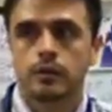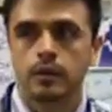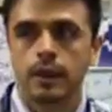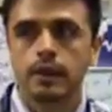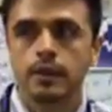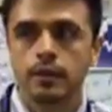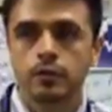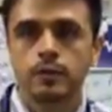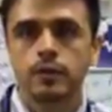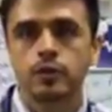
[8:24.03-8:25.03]
lately there's
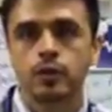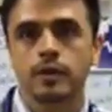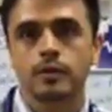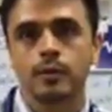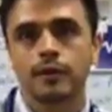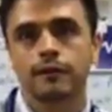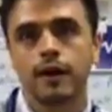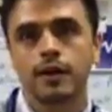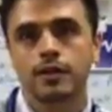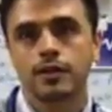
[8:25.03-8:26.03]
been a trend to make
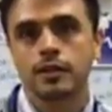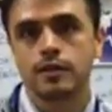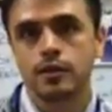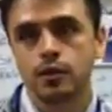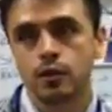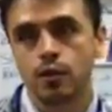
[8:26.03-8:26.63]
fascia into